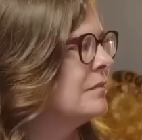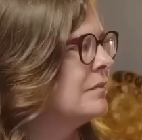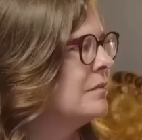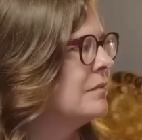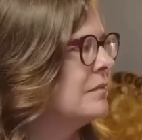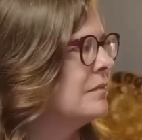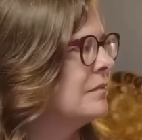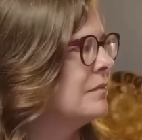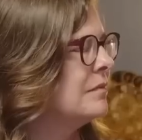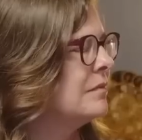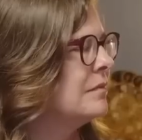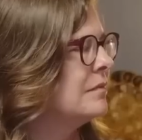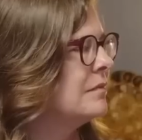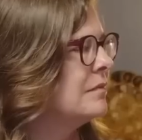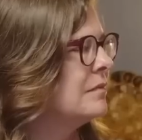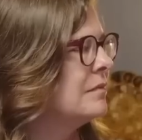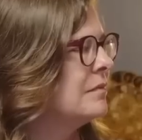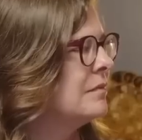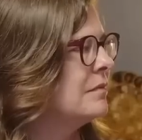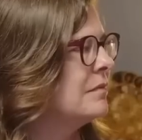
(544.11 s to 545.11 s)

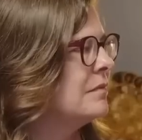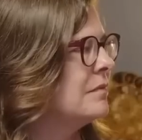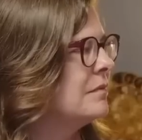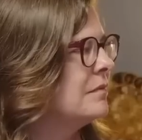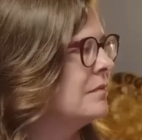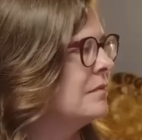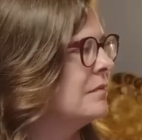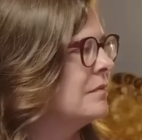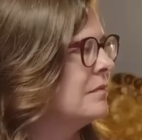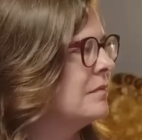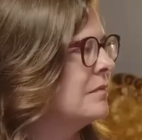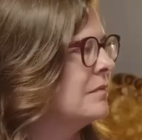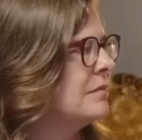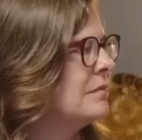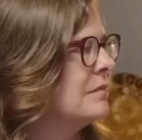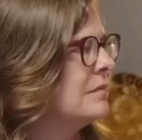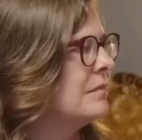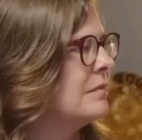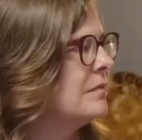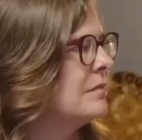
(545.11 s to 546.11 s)

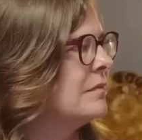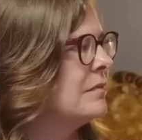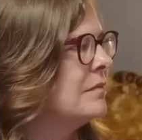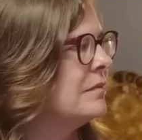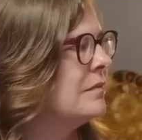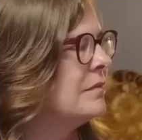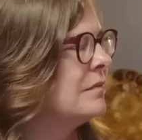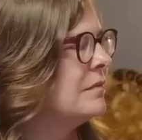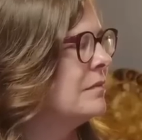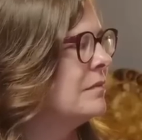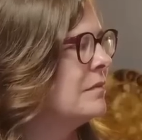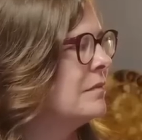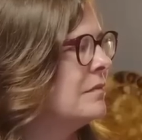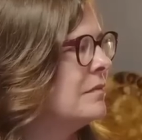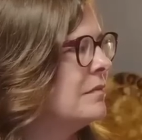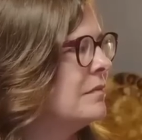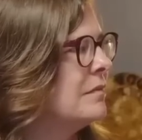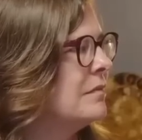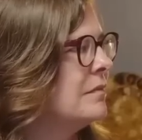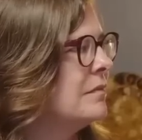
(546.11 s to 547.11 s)

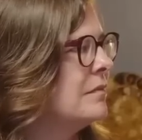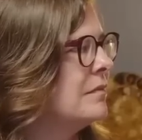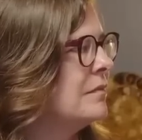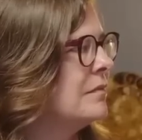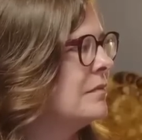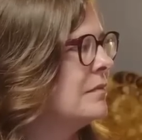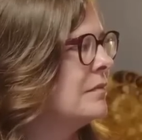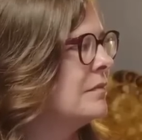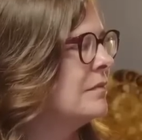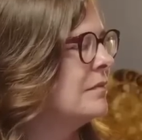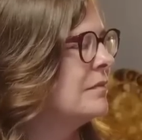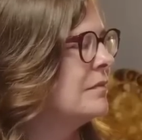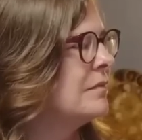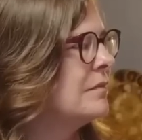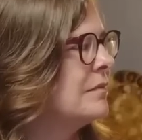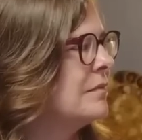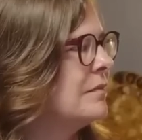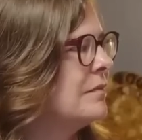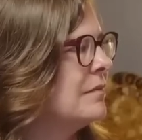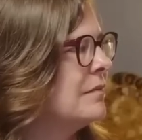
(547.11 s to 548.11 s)

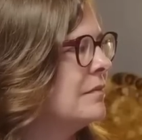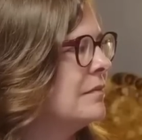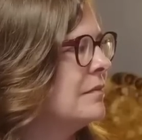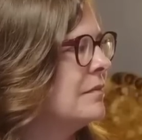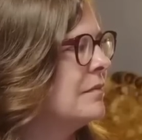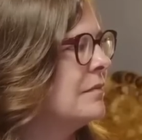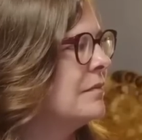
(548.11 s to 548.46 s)
(not speaking)